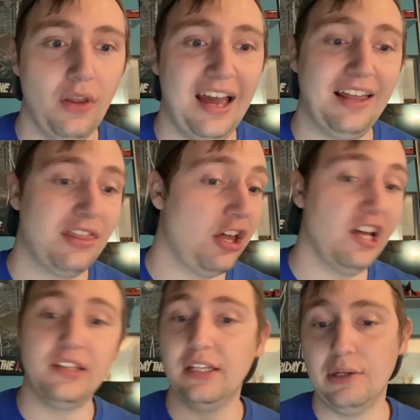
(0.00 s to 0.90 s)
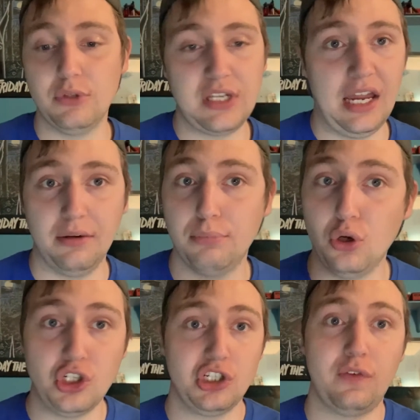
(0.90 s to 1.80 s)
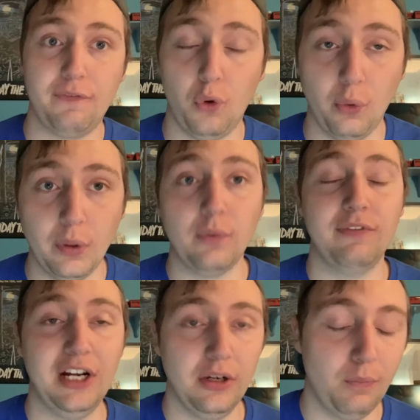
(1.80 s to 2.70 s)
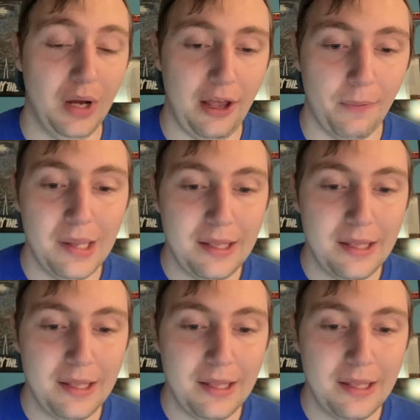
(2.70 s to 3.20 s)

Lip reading: I thought that he was kind of pushed forward very well.